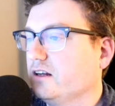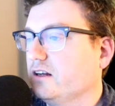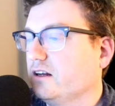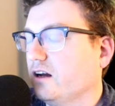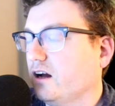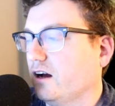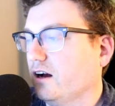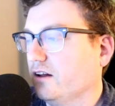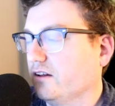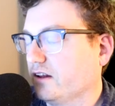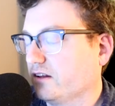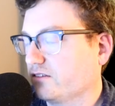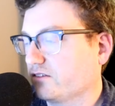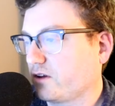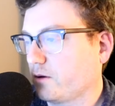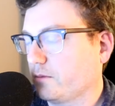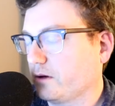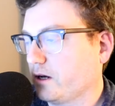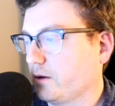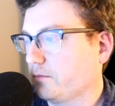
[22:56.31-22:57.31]
that's
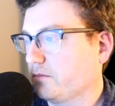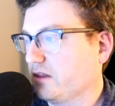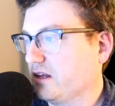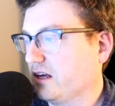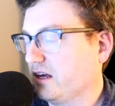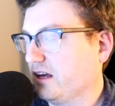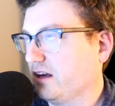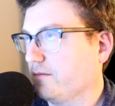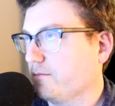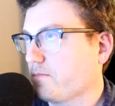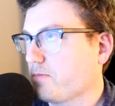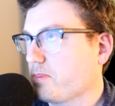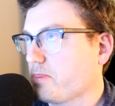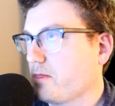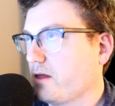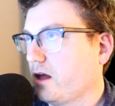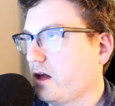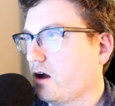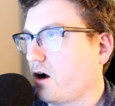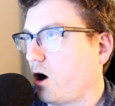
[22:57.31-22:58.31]
coming up. The
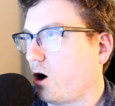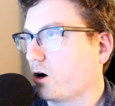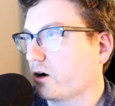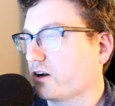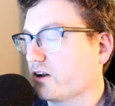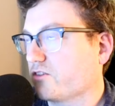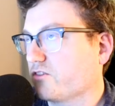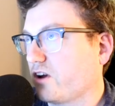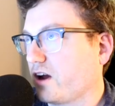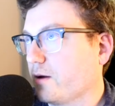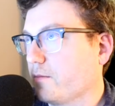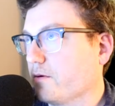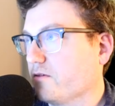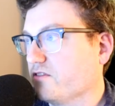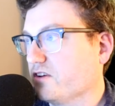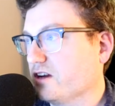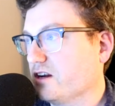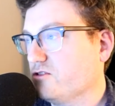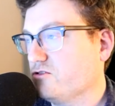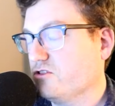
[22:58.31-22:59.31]
Archetype of
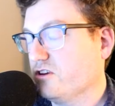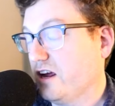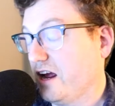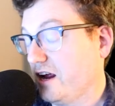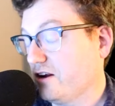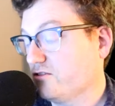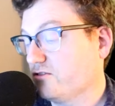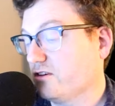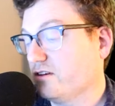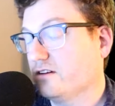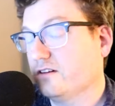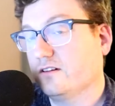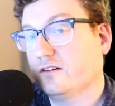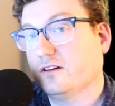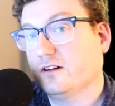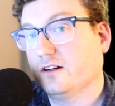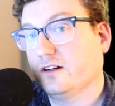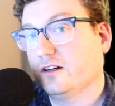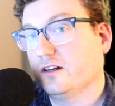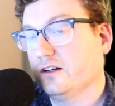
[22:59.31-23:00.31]
Initiation
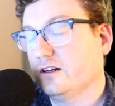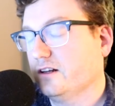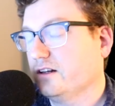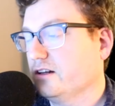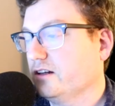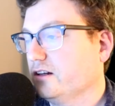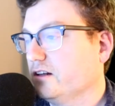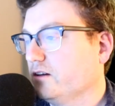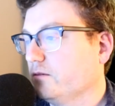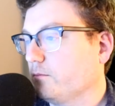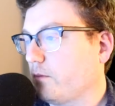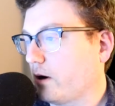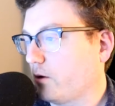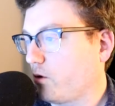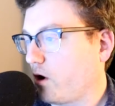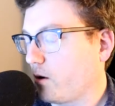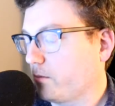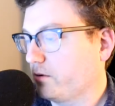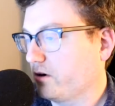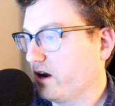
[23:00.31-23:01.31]
by
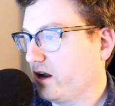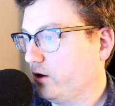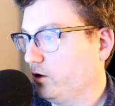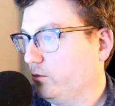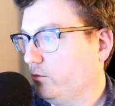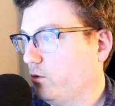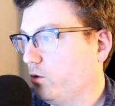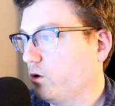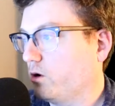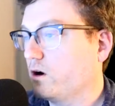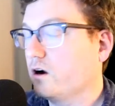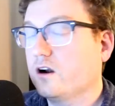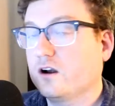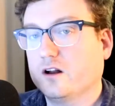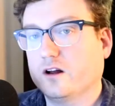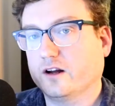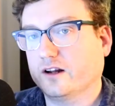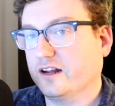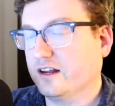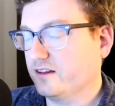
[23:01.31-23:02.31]
Robert L. Moore,
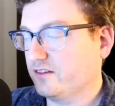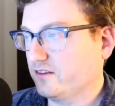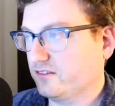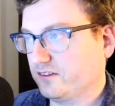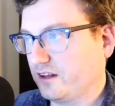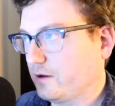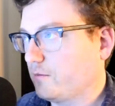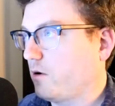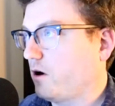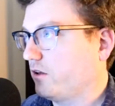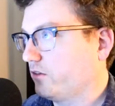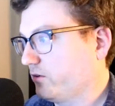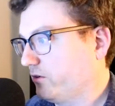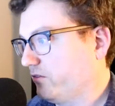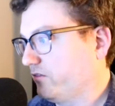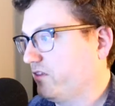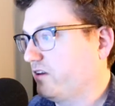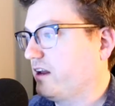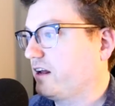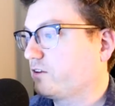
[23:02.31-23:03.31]
again, the same author
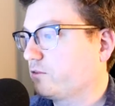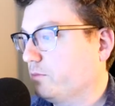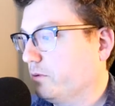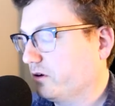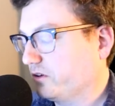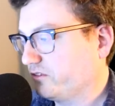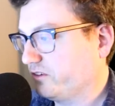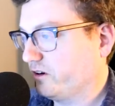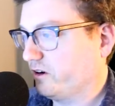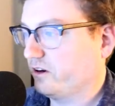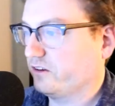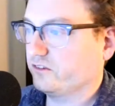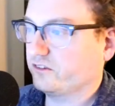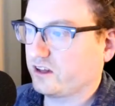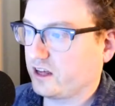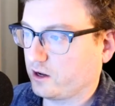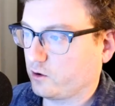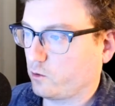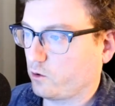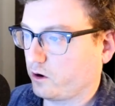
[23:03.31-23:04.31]
of the next book series,
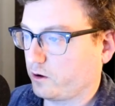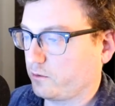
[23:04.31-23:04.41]
King, Warrior,